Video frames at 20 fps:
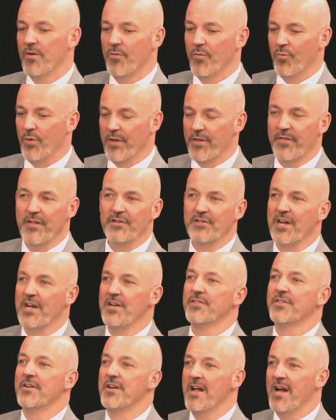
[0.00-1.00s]
Whether they
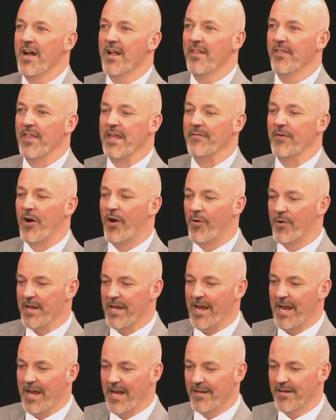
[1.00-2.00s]
change it or not, they've already
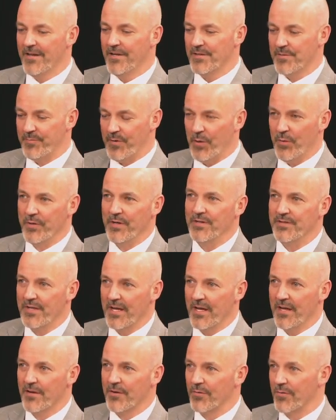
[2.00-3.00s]
handed his opponents
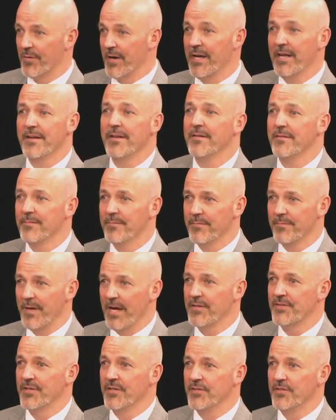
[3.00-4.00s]
a great
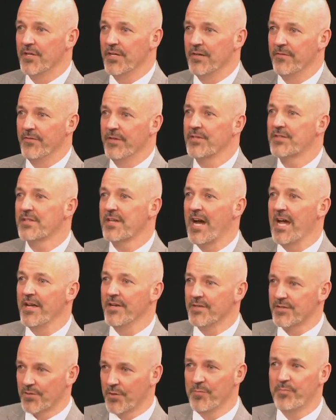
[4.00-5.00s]
message of this guy
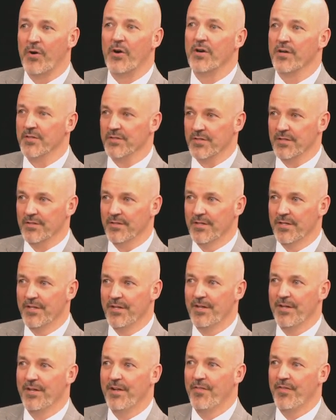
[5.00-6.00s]
is so partisan yep.
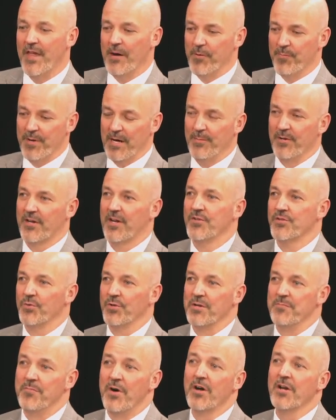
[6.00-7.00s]
that Republicans are going
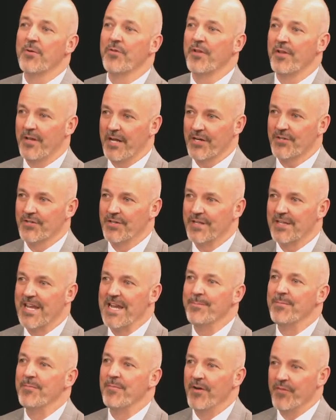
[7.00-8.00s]
to monkey with election to
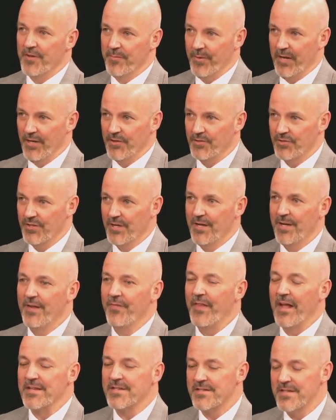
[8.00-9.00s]
keep him on the bench. Yep.
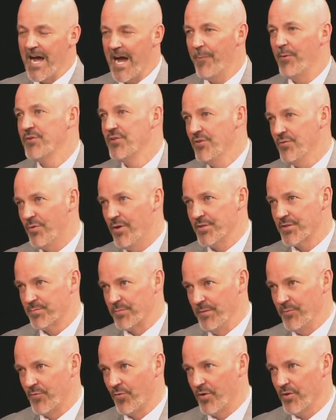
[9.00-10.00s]
That's not what you want a
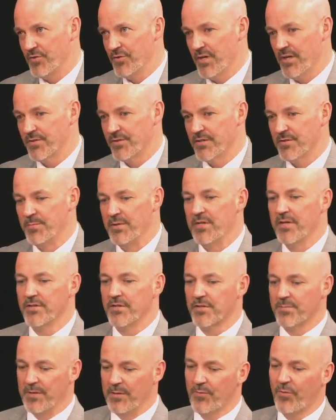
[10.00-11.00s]
Supreme Court justice because a
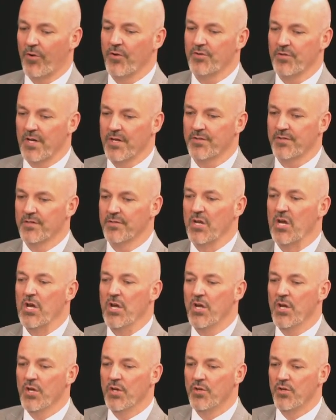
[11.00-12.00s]
Supreme Court justice,
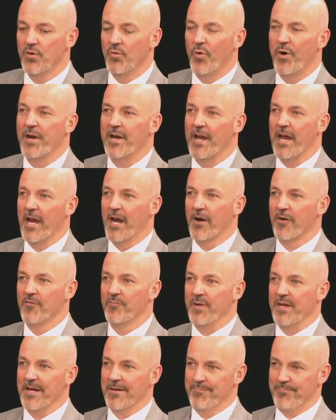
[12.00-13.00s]
you want an air of
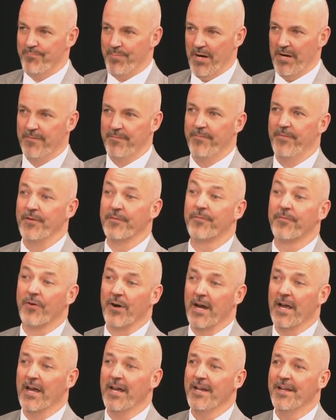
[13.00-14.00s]
being above the
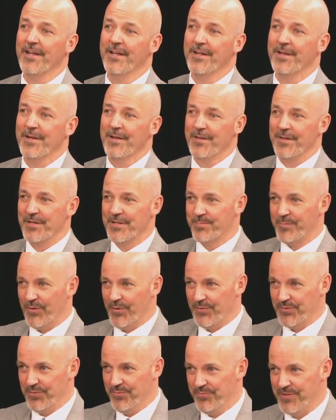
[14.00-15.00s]
fray. This
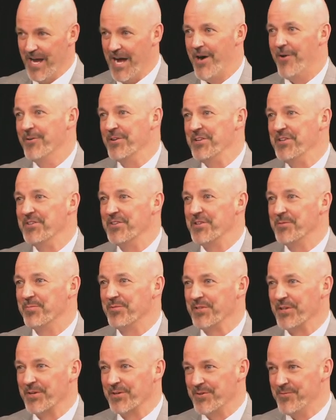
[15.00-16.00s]
pulls you down into the
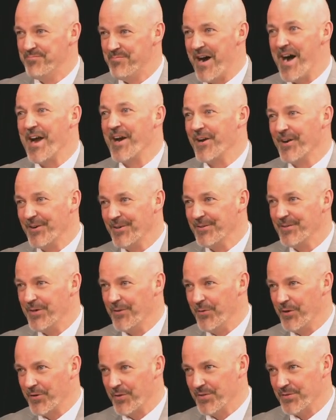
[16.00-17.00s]
political mire of
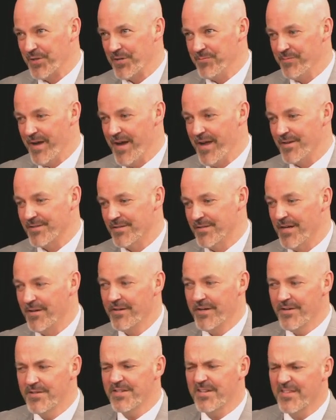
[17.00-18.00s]
what goes on in Madison. Now,
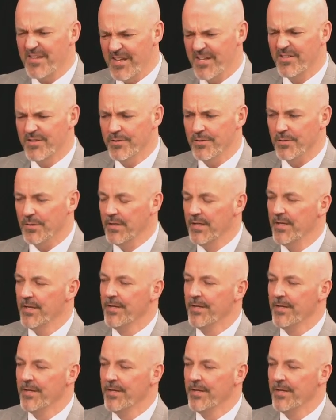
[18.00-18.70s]
here's the thing, too.